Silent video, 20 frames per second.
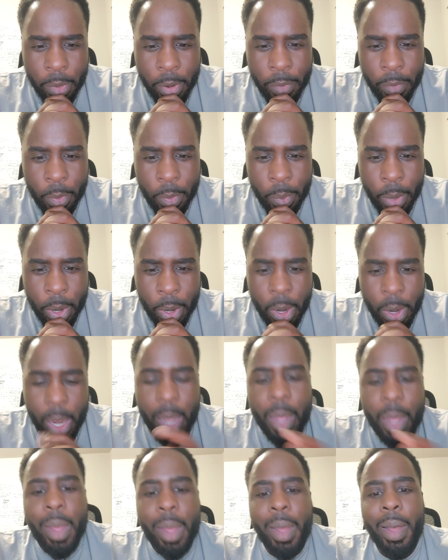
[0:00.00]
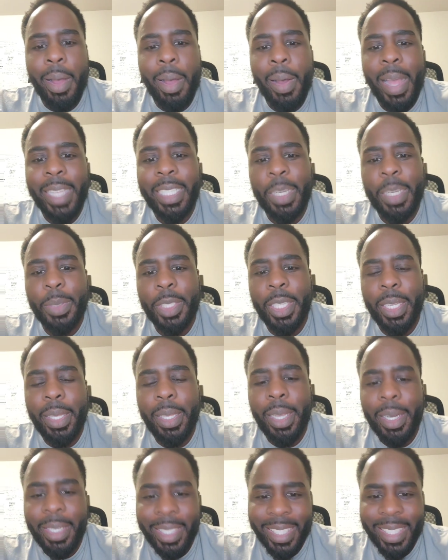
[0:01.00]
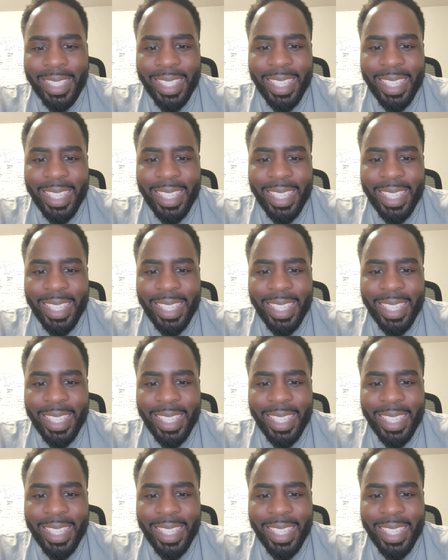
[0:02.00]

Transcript: rearview mirror. Oh, I see what you did there.